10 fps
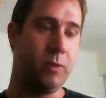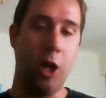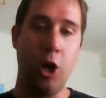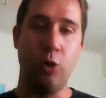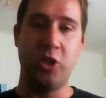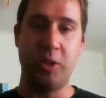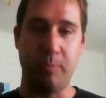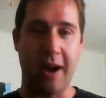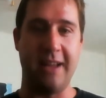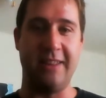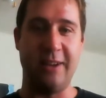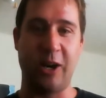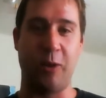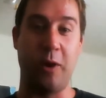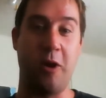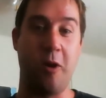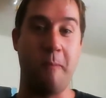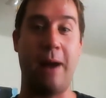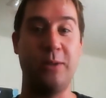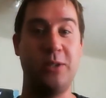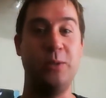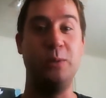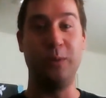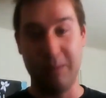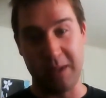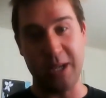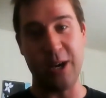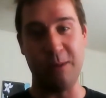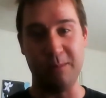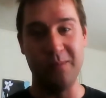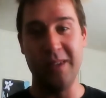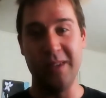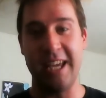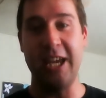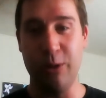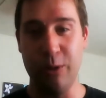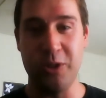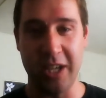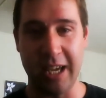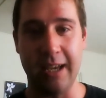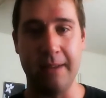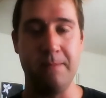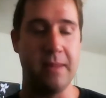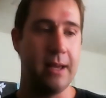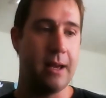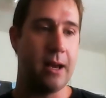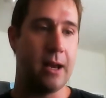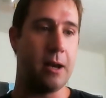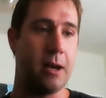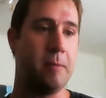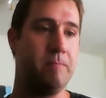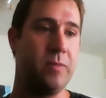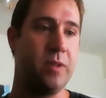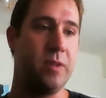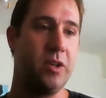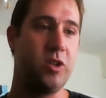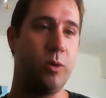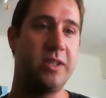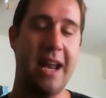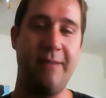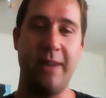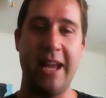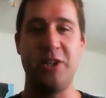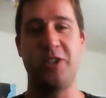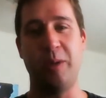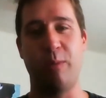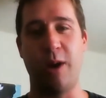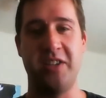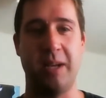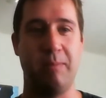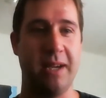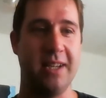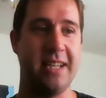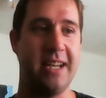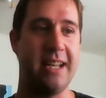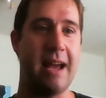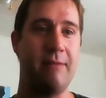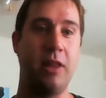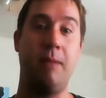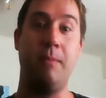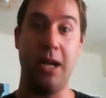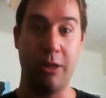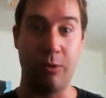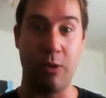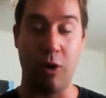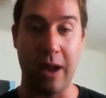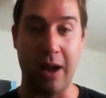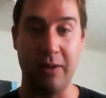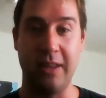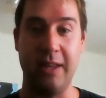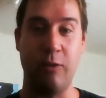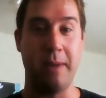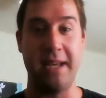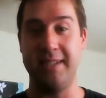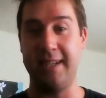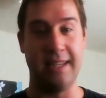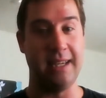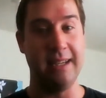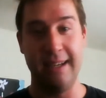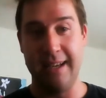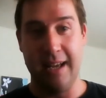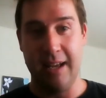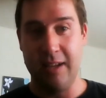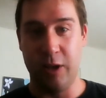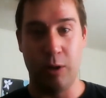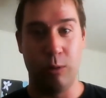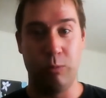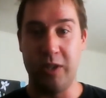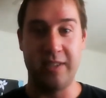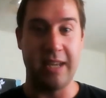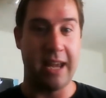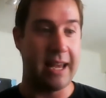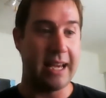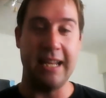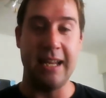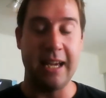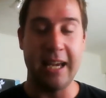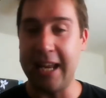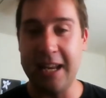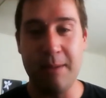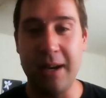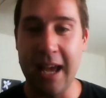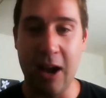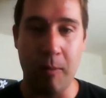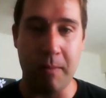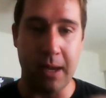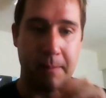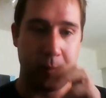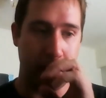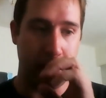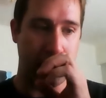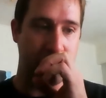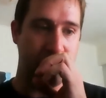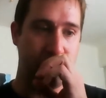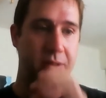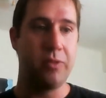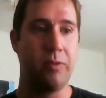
low spot in their career. They were about to become huge again. So it was kind of an interesting project because they didn't have a lot of money to throw around, and they were basically, you know, just saying, can anybody help me? But